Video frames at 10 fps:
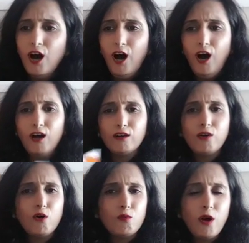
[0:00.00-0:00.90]

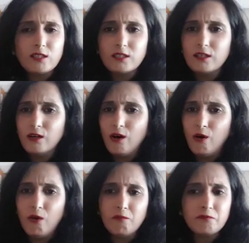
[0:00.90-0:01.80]
cold water,
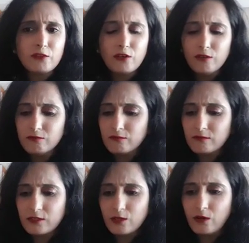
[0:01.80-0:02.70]
or
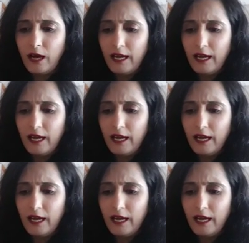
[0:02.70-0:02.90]
So